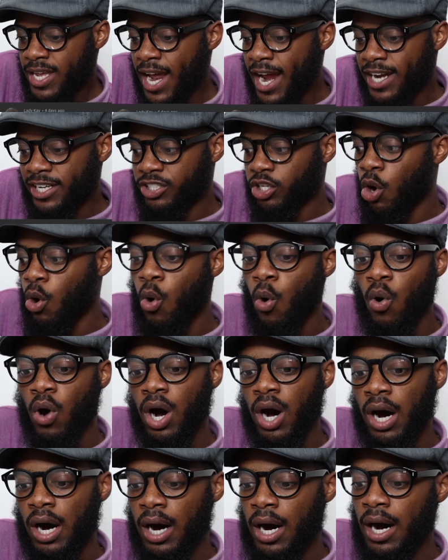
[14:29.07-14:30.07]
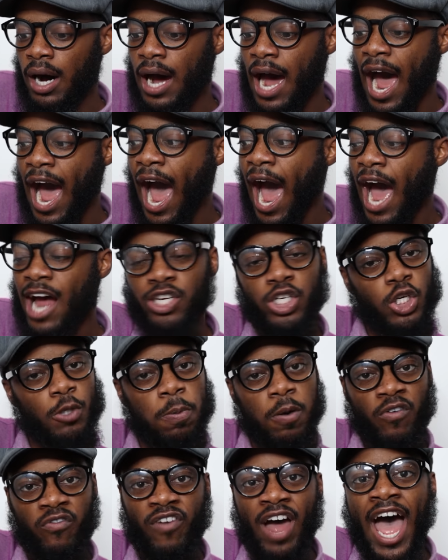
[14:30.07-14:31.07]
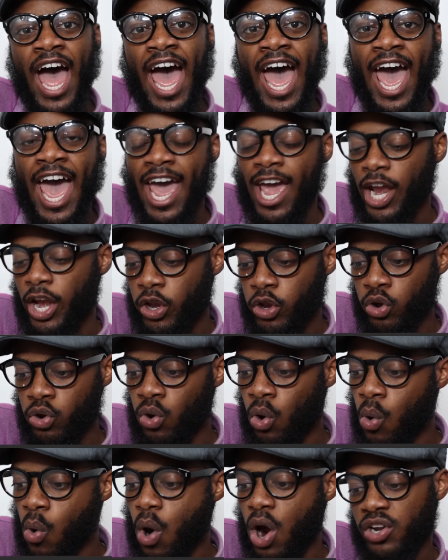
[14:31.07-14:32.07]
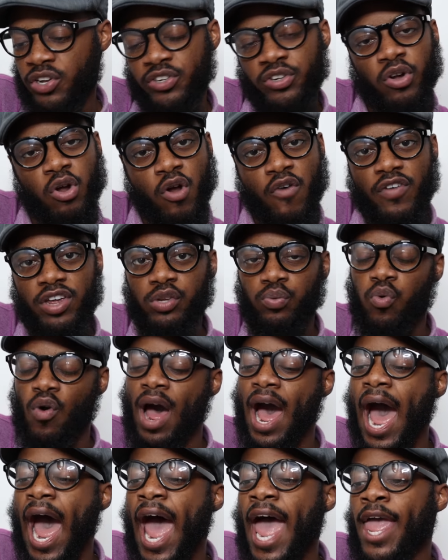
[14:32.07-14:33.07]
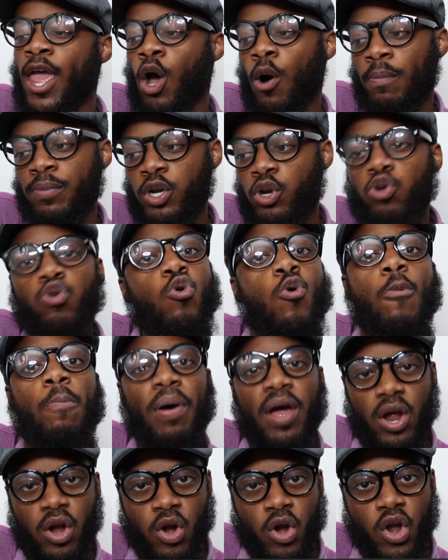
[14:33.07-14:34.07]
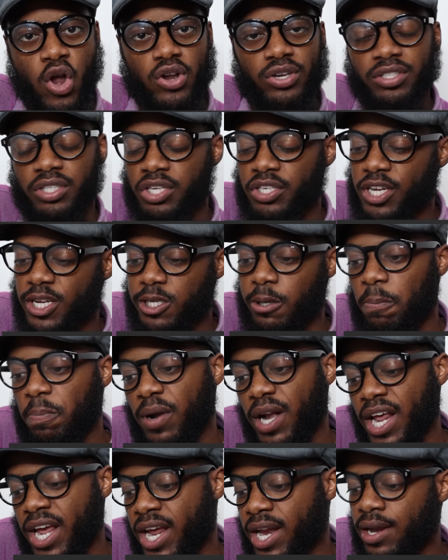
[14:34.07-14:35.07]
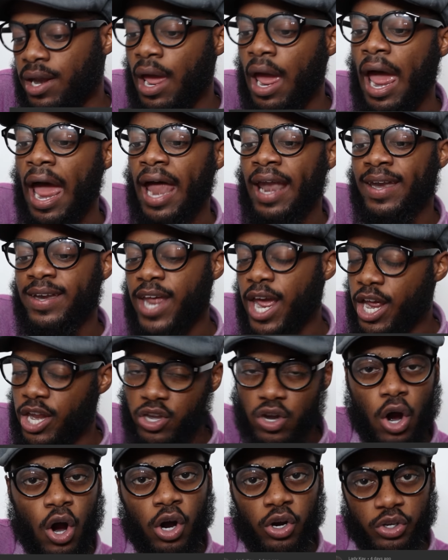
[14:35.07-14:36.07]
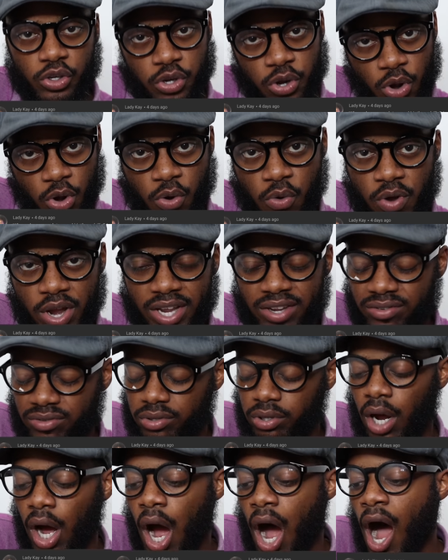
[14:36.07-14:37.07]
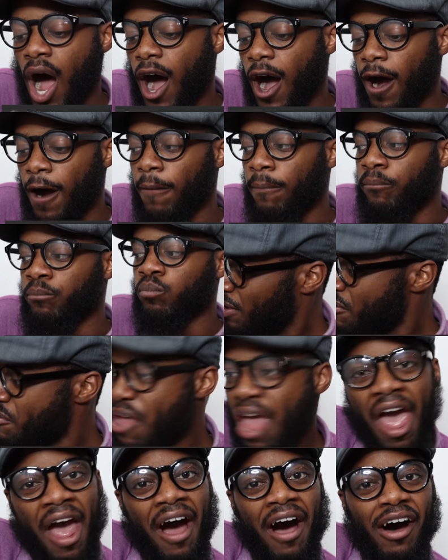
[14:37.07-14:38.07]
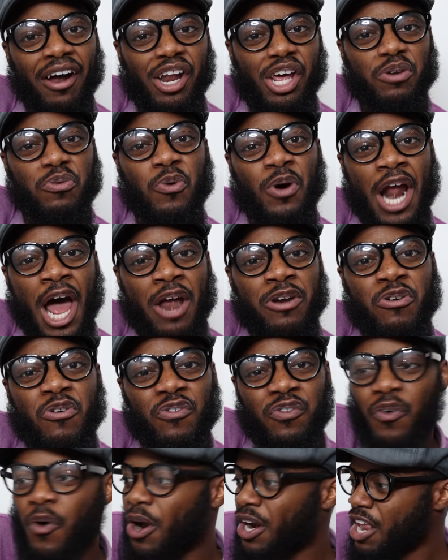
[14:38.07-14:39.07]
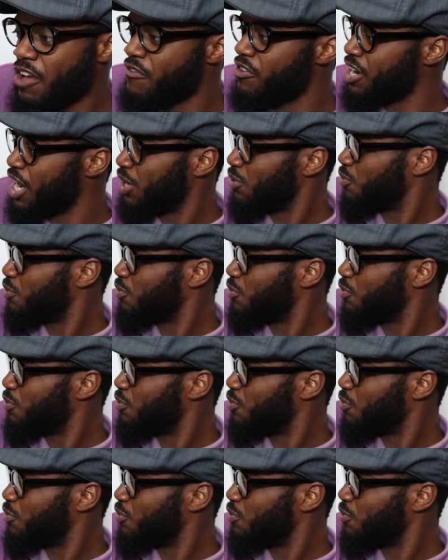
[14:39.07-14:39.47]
Yeah, so I just provide, you know, a service where I help the new parents to discipline their young children. Yeah, that's what I do for a living.